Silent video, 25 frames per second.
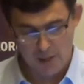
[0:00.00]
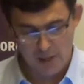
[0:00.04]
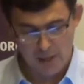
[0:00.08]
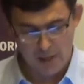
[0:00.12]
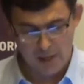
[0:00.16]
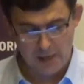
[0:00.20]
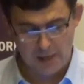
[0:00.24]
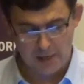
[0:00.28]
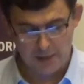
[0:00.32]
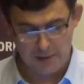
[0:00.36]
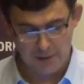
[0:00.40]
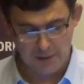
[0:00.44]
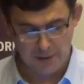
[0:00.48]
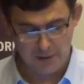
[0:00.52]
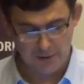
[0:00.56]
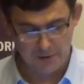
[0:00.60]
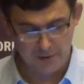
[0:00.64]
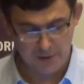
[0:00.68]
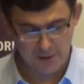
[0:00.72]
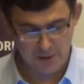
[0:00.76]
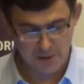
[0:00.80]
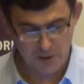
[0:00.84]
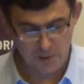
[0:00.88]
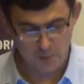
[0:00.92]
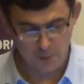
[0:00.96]
And
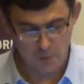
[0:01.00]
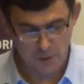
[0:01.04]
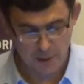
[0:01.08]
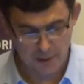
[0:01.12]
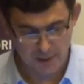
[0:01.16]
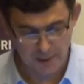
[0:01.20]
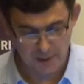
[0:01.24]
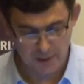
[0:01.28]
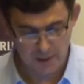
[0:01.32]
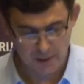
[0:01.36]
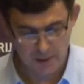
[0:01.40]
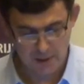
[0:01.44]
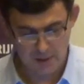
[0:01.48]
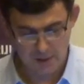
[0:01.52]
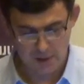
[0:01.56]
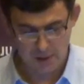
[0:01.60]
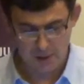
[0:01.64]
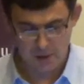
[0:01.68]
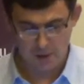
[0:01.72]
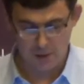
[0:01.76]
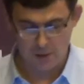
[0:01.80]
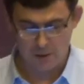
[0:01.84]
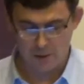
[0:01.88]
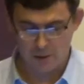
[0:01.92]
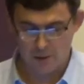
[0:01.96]
this is why
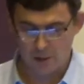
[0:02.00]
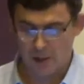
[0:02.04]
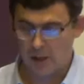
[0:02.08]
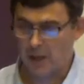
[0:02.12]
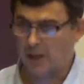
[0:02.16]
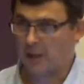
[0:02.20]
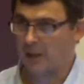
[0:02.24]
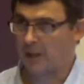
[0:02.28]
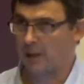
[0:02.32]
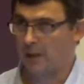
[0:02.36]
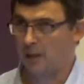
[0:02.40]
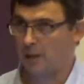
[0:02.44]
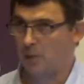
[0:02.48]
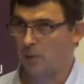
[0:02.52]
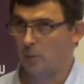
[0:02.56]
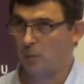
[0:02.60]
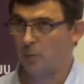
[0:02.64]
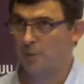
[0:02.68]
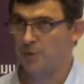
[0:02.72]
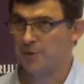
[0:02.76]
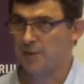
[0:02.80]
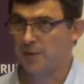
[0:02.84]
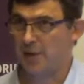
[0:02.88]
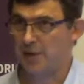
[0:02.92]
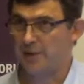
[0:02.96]
I would
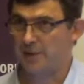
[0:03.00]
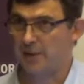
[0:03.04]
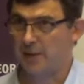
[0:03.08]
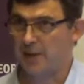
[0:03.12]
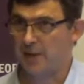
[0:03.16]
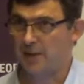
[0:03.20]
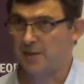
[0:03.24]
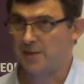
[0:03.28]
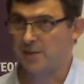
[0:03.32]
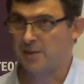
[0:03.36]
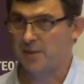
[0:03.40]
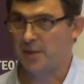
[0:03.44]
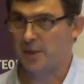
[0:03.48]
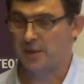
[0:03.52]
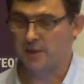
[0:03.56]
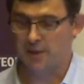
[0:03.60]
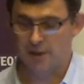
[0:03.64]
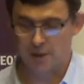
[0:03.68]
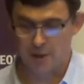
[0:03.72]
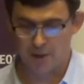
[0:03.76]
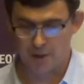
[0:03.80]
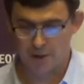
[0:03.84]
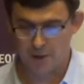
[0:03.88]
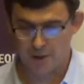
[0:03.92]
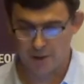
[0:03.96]
say that I stand
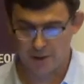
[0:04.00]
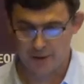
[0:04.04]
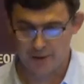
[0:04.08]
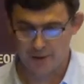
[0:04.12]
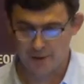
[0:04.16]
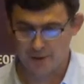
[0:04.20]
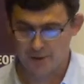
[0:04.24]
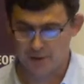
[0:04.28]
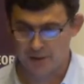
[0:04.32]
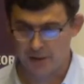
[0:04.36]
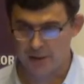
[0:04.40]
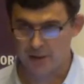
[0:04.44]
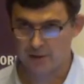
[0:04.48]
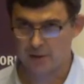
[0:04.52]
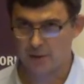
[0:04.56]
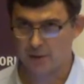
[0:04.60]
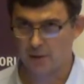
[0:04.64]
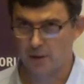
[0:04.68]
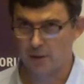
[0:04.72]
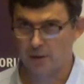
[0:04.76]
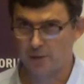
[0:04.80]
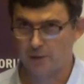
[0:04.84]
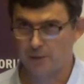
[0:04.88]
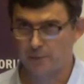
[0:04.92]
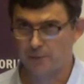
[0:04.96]
here in a state
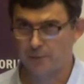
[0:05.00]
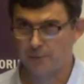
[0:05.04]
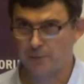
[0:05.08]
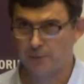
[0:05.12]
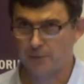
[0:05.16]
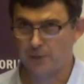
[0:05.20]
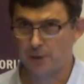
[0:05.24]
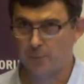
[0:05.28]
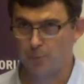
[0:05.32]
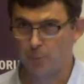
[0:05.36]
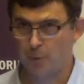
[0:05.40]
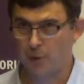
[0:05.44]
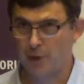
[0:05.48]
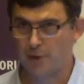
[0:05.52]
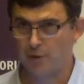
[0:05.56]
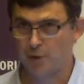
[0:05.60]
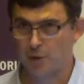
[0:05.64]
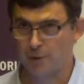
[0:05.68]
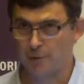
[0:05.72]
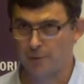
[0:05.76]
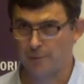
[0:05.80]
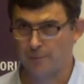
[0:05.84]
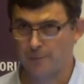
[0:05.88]
of depression.